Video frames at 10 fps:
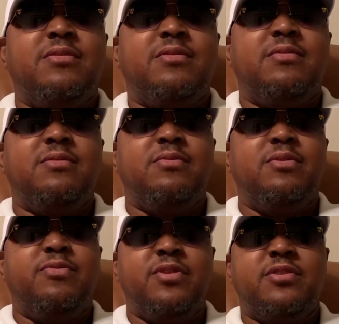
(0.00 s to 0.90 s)
We
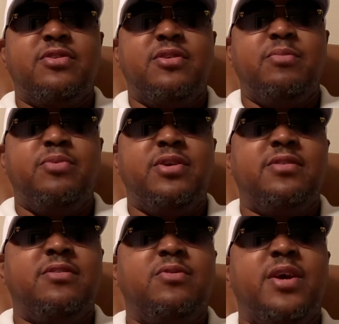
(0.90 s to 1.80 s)
finna turn the book as
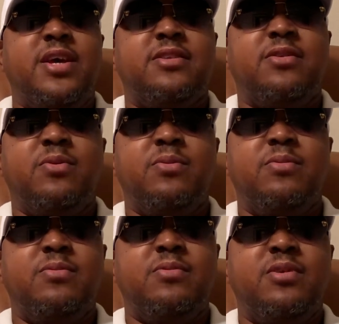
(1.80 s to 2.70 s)
a new asshole.
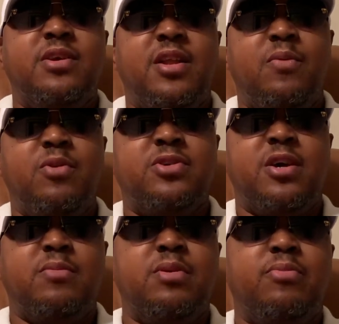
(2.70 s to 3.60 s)
And I want y'all
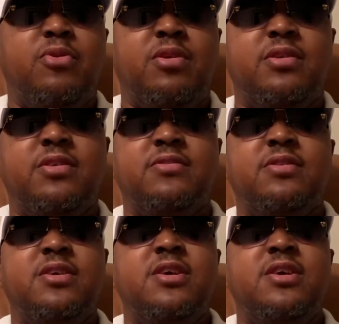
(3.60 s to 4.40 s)
to be a part of this.